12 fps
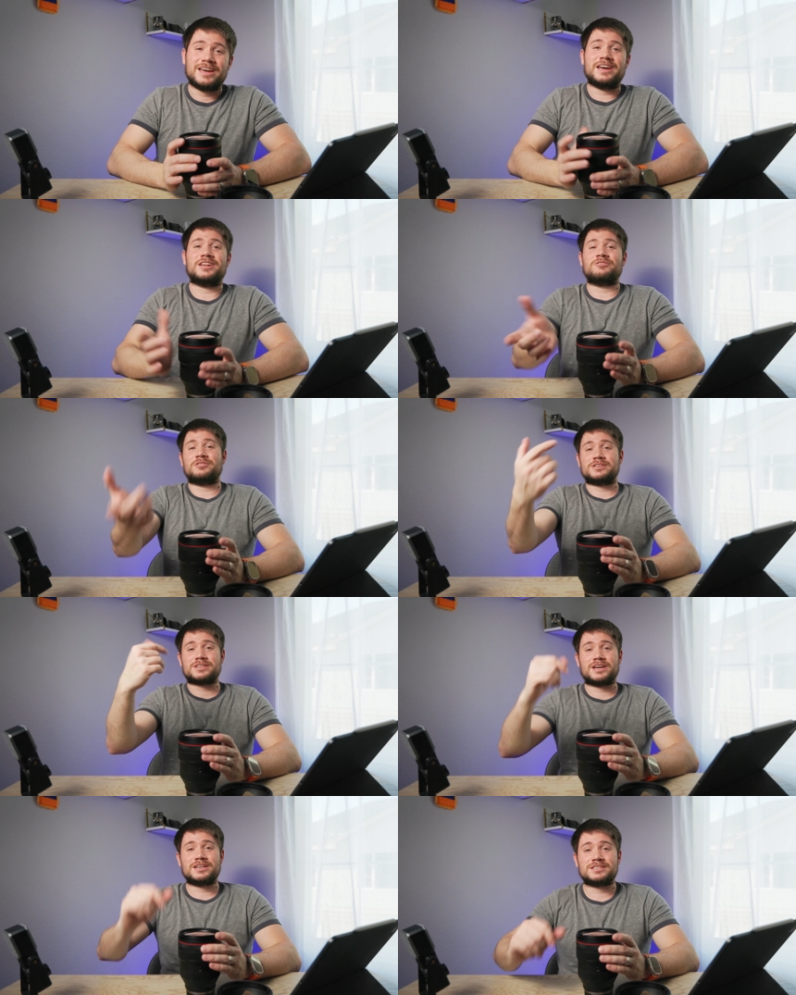
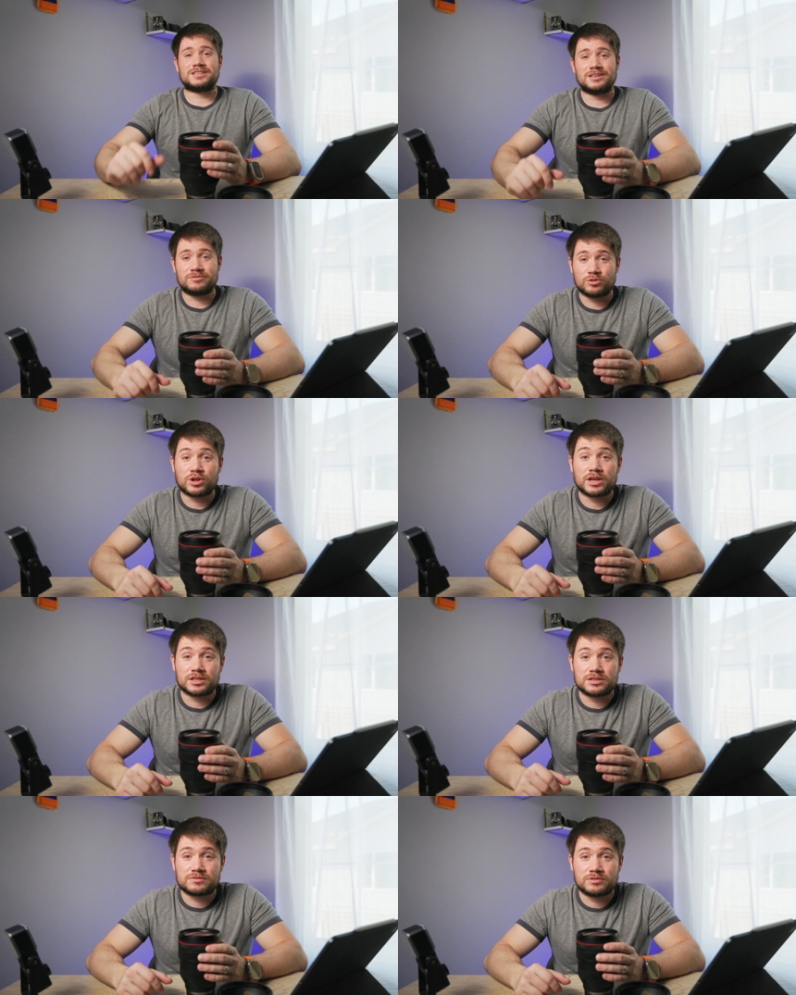Anyways guys, if you
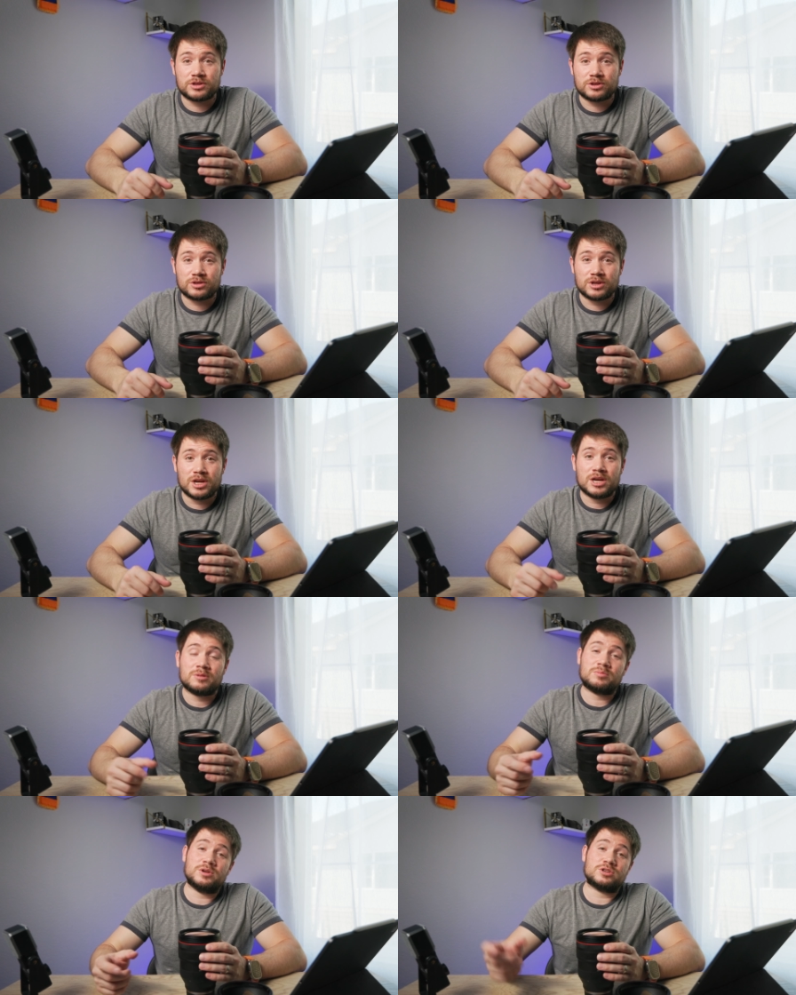like this video,
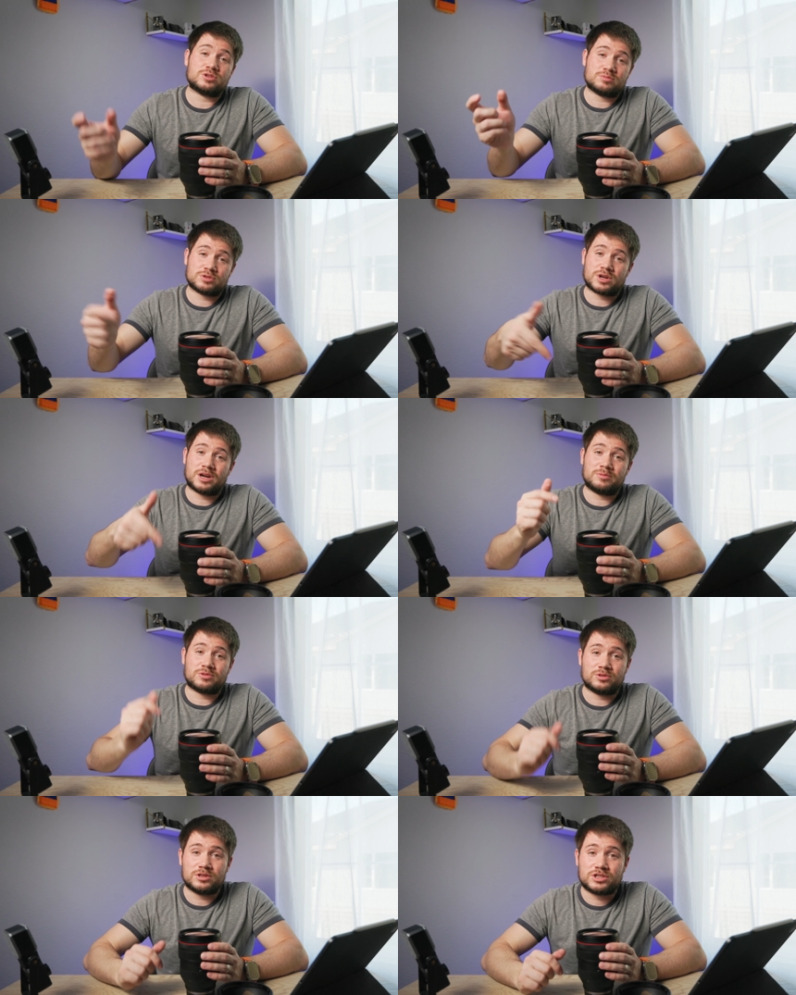please
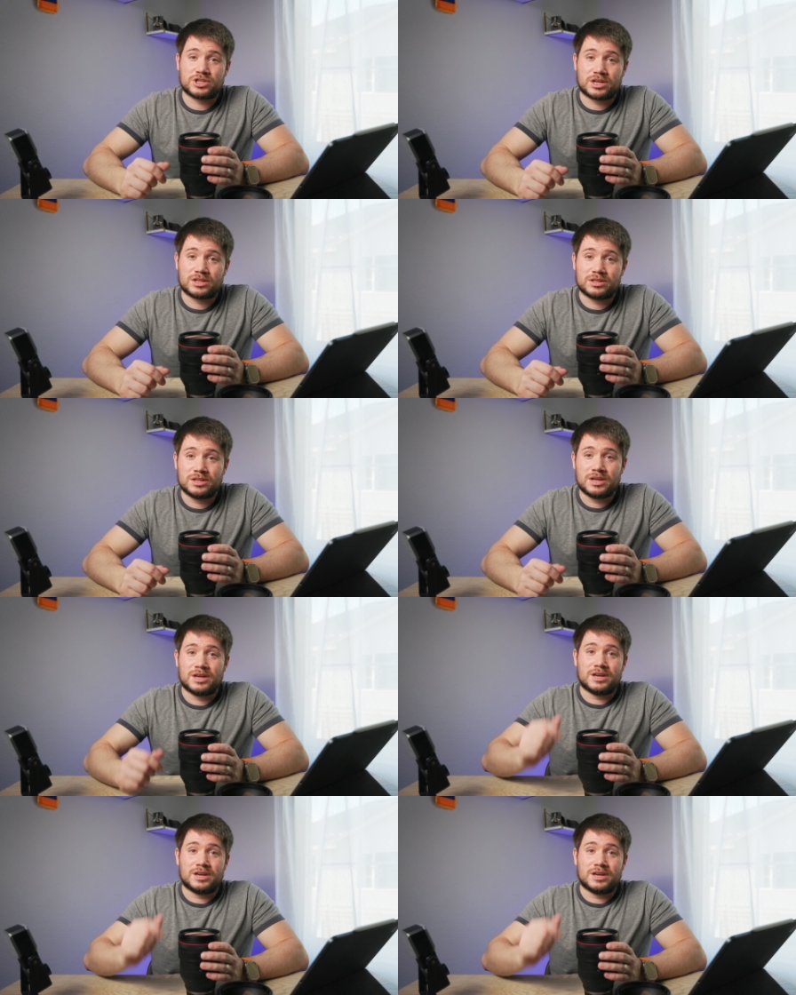subscribe to this channel,